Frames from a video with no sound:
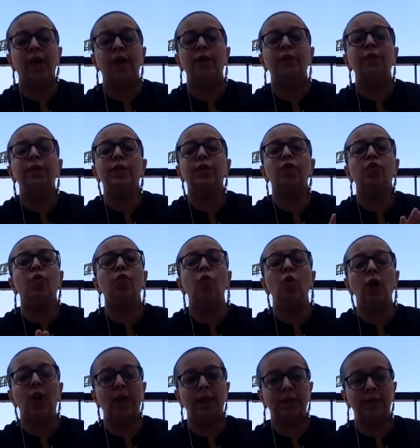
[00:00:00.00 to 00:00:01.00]
and with
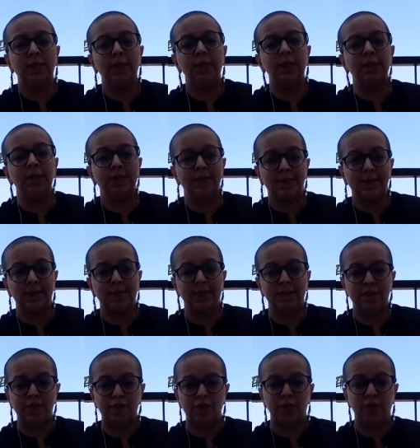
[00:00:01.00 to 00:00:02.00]
no other
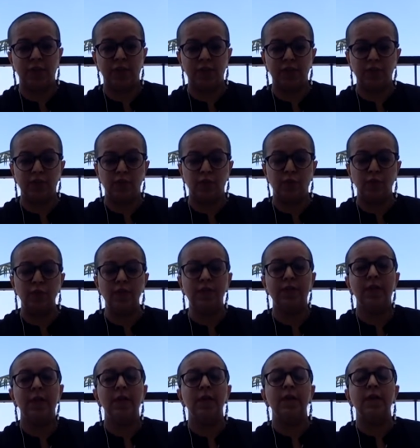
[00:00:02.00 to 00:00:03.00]
circus training schools,